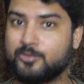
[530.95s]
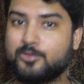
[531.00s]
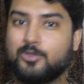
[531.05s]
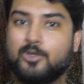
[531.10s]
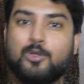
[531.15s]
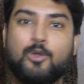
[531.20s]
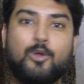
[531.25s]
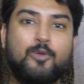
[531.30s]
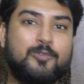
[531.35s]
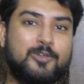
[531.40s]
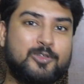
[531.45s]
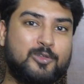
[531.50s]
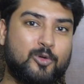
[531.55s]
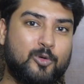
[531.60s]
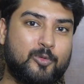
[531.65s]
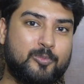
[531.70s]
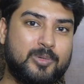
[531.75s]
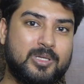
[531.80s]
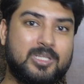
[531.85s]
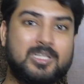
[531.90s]
So along with
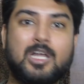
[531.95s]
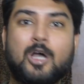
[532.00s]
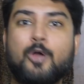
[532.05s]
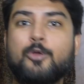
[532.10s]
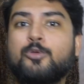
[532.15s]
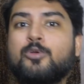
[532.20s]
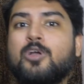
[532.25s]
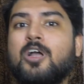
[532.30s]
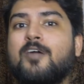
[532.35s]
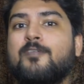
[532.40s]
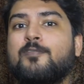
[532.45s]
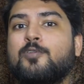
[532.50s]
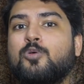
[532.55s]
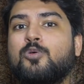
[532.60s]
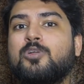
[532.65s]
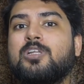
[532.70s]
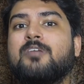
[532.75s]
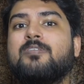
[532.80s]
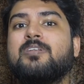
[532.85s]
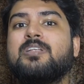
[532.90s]
OOP, now you have low
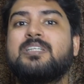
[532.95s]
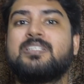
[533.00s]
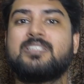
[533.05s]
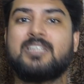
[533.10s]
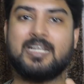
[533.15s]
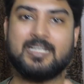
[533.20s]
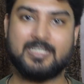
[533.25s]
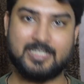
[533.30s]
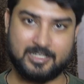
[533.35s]
level design